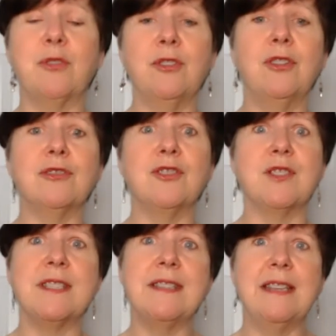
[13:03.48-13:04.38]
girl,
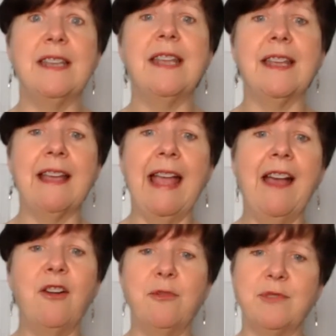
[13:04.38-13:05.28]
just seeing
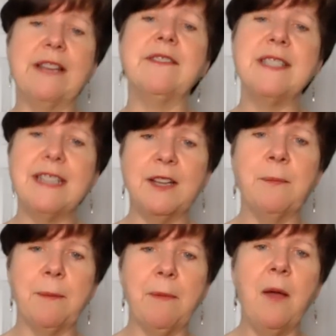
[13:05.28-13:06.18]
how
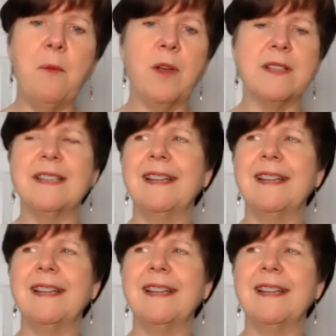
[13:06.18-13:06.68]
devastated my mom was.